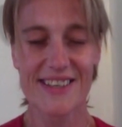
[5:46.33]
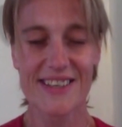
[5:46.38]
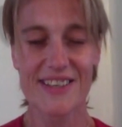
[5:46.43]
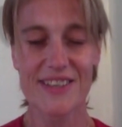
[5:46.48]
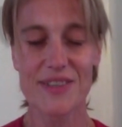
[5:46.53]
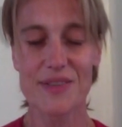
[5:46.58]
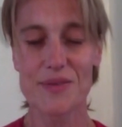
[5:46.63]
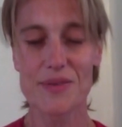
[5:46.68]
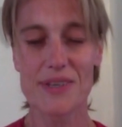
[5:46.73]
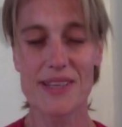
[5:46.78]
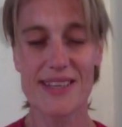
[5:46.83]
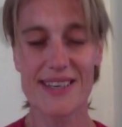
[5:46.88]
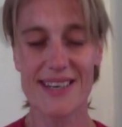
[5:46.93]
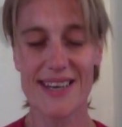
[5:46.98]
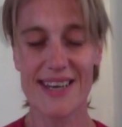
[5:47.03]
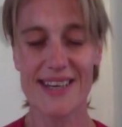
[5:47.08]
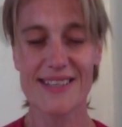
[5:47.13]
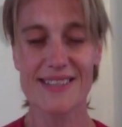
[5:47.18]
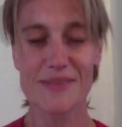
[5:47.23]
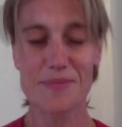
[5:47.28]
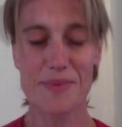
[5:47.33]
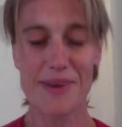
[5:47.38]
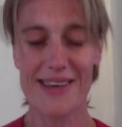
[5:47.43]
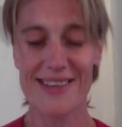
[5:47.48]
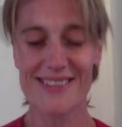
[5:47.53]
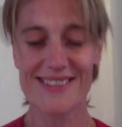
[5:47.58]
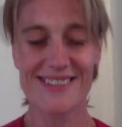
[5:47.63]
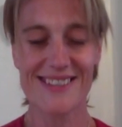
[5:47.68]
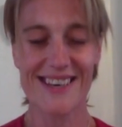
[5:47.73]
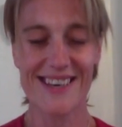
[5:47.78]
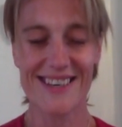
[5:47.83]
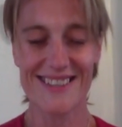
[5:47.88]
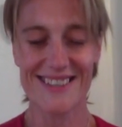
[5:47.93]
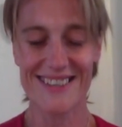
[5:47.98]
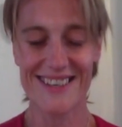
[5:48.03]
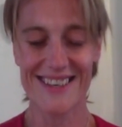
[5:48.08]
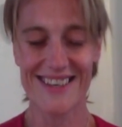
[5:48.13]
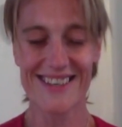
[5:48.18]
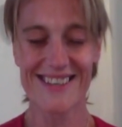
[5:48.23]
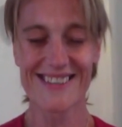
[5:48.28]
You were the next best
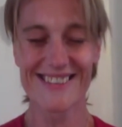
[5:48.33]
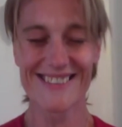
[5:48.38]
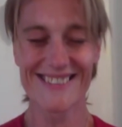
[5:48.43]
idea.